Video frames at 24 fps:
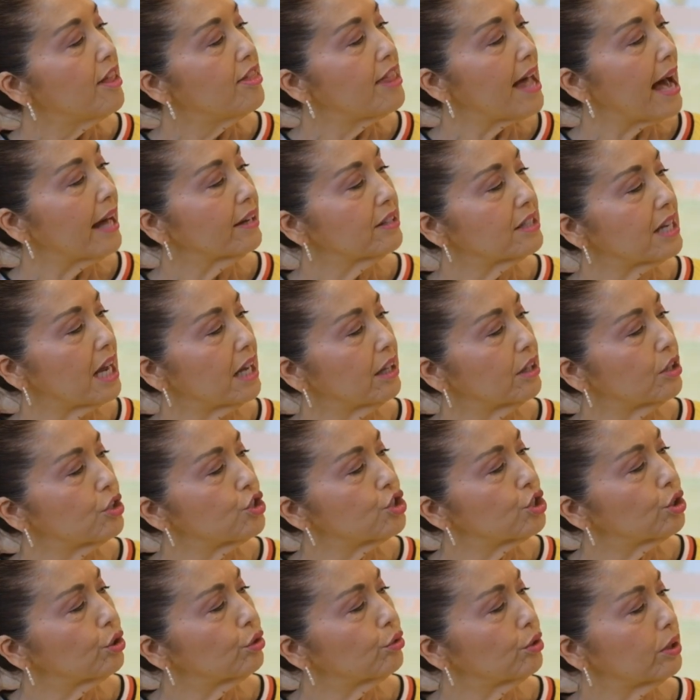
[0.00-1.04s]
That day, the
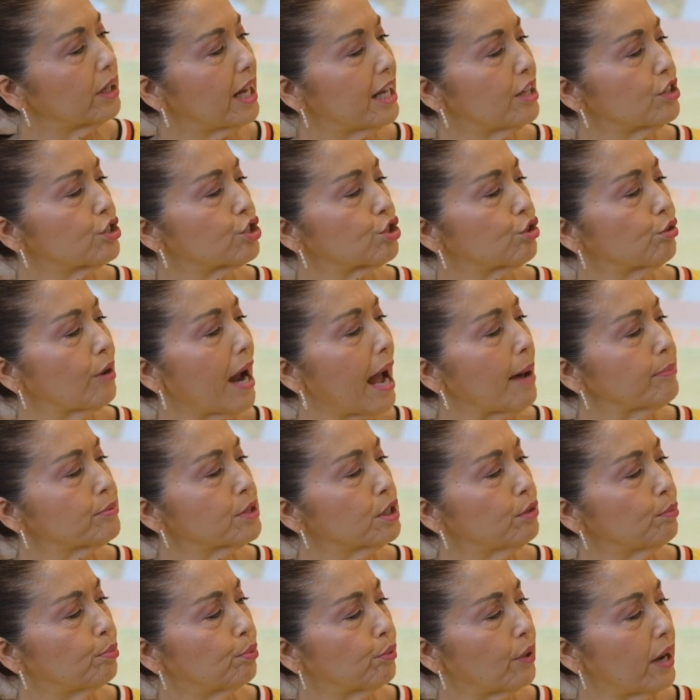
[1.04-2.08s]
children ate
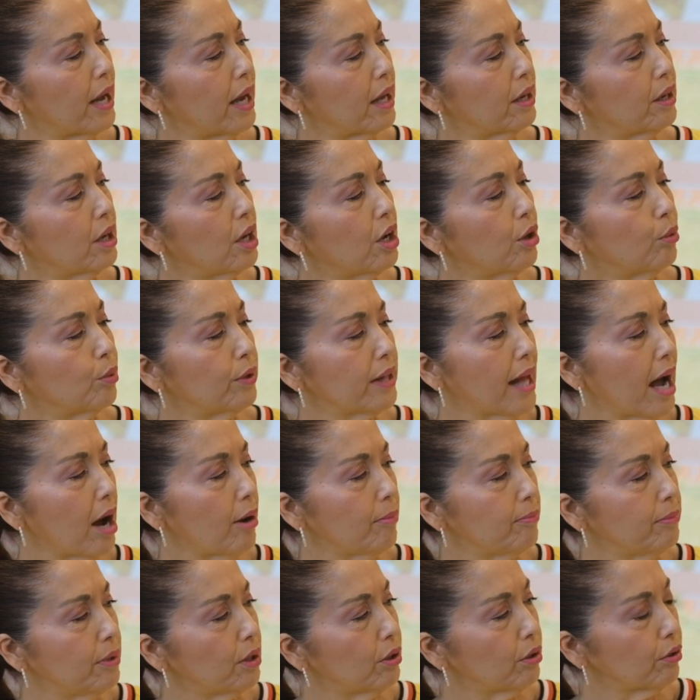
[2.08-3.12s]
scraps of bread
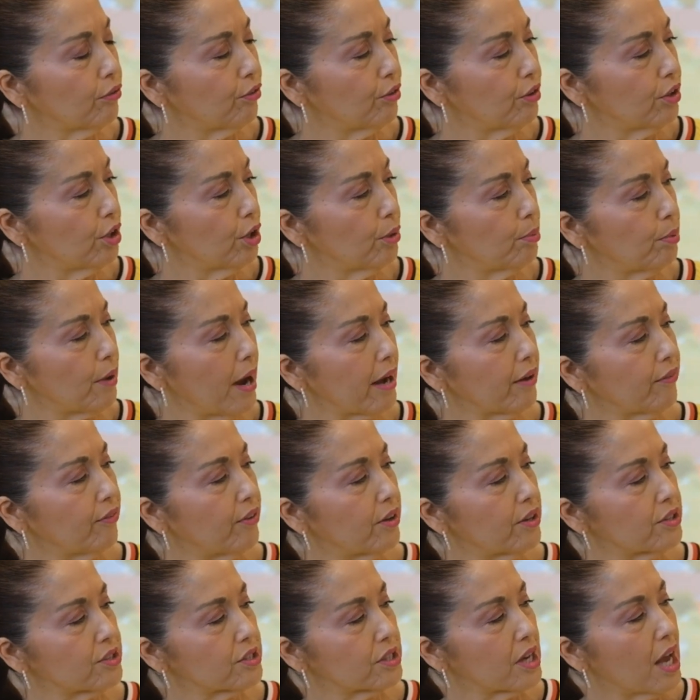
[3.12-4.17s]
without milk for their
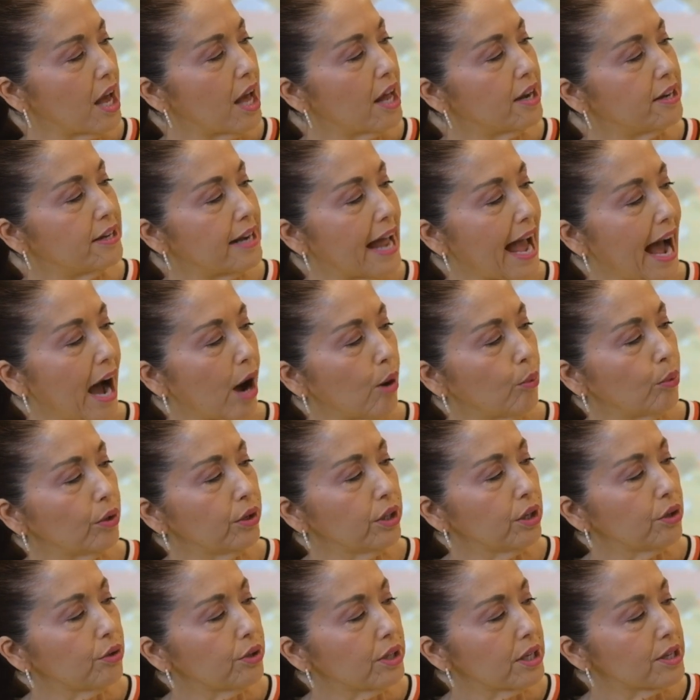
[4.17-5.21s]
breakfast. "Now will
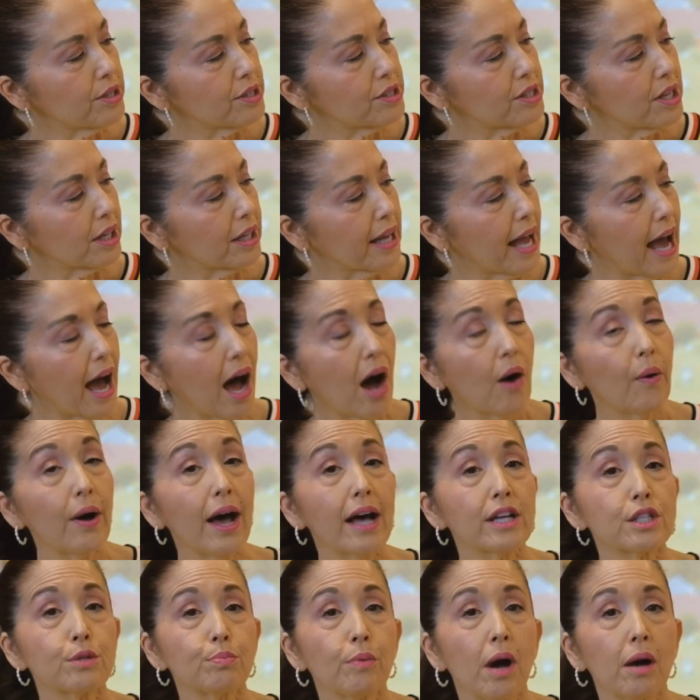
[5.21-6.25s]
you kiss the cow?"
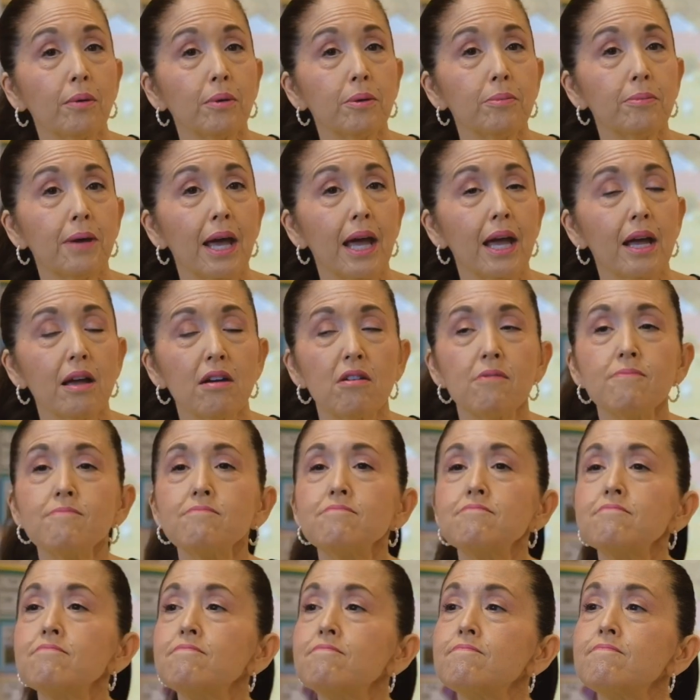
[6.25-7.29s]
asked Mama May.
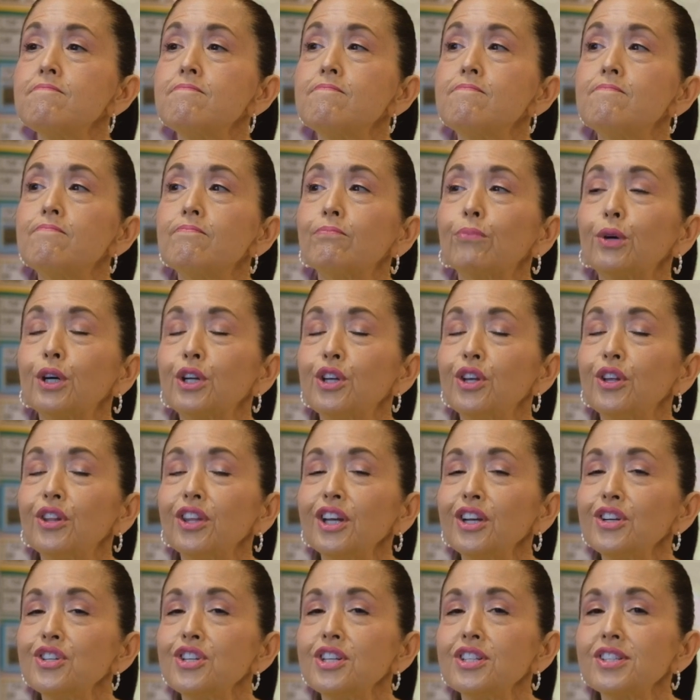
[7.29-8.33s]
What do you
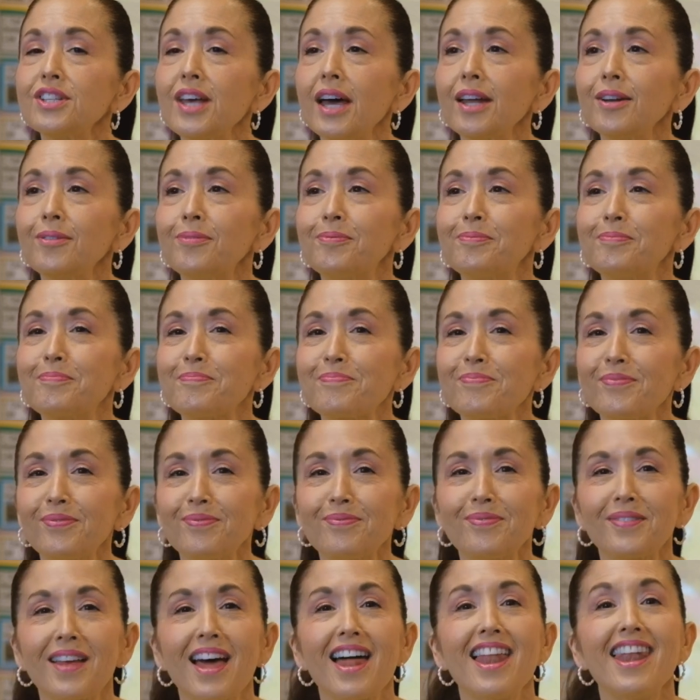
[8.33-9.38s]
think she said?
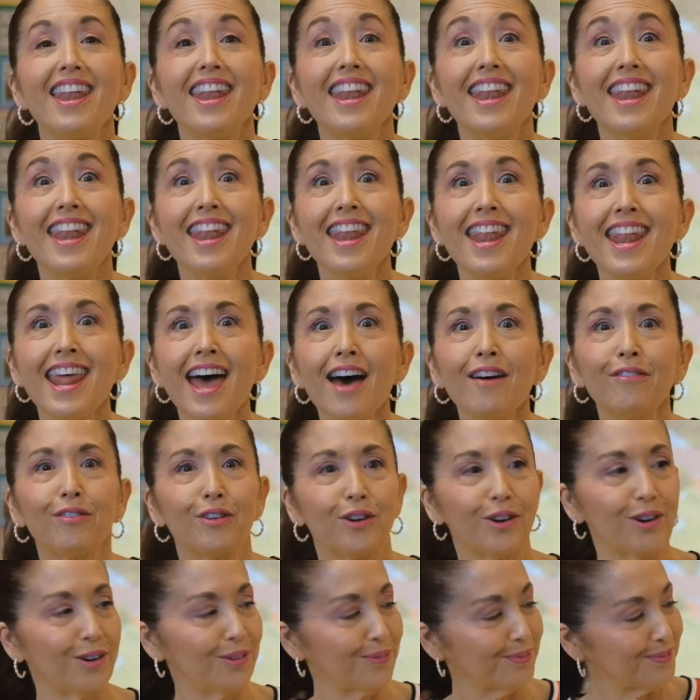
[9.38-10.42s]

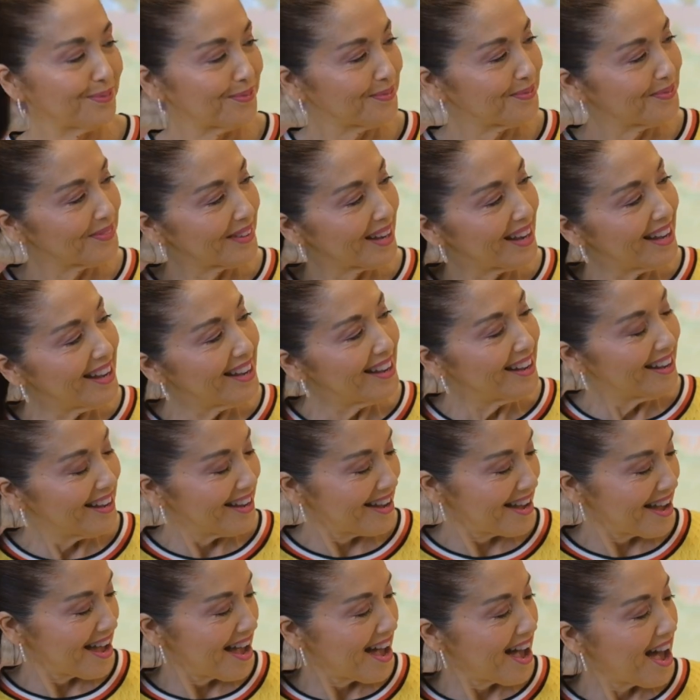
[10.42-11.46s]
"Never."
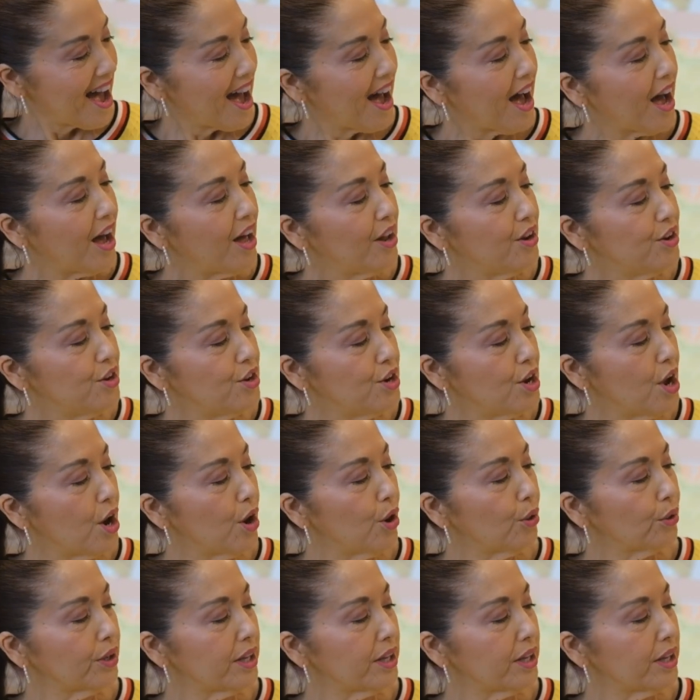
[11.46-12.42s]
No